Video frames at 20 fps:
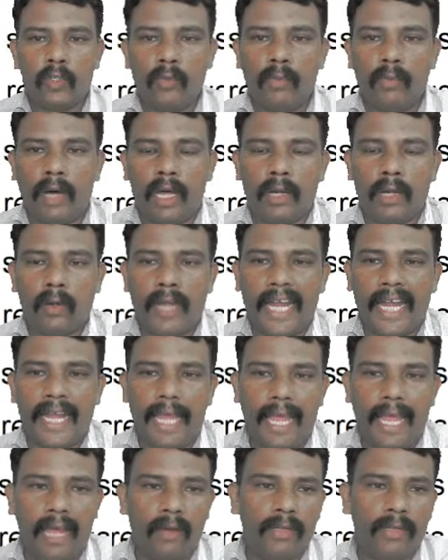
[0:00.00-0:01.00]
to borrow
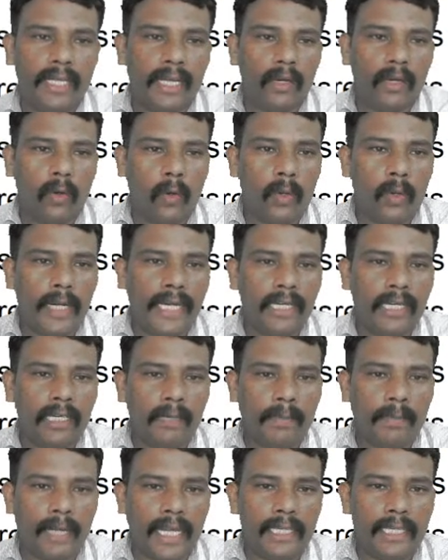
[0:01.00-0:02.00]
and have their own
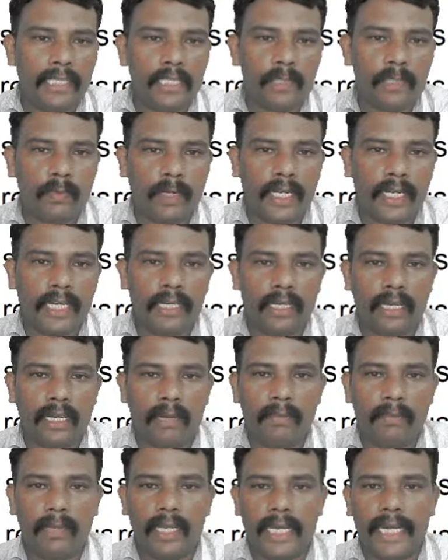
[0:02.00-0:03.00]
enterprises for income